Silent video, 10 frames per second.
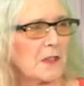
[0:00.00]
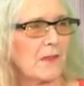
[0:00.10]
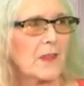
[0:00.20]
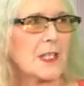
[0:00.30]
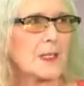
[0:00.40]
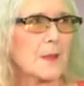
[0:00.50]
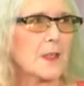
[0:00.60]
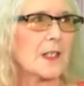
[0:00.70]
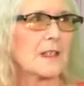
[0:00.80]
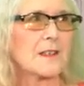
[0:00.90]
on
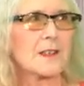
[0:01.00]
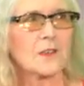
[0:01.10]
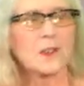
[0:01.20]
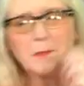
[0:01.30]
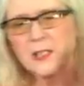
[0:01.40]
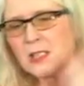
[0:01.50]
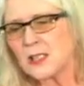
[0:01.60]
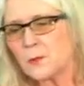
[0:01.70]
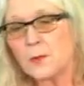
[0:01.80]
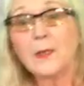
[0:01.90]
Facebook, on social
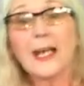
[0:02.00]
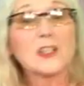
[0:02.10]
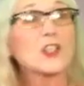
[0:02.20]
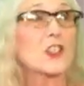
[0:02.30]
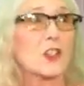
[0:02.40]
media, when we actually